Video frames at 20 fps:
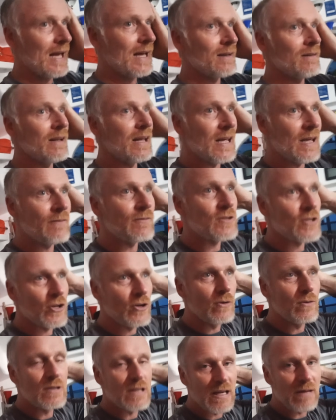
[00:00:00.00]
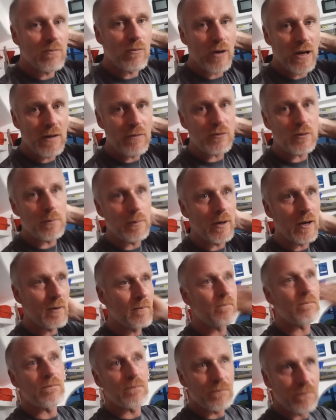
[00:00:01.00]
heave 2 deep reefed, but
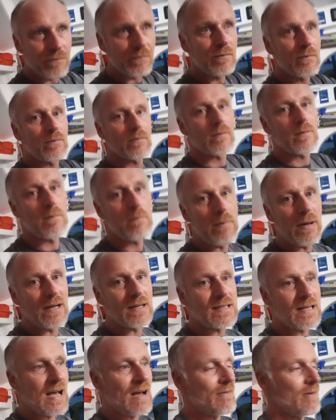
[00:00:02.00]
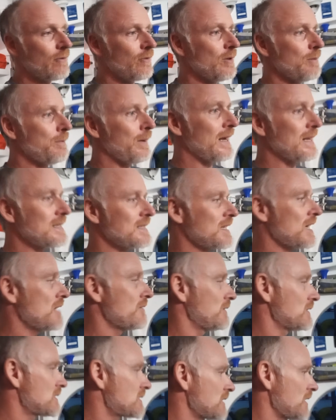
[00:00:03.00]
better to have every base
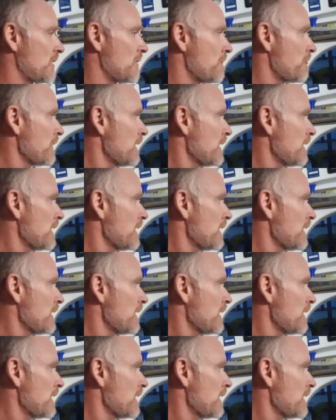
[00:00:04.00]
covered. So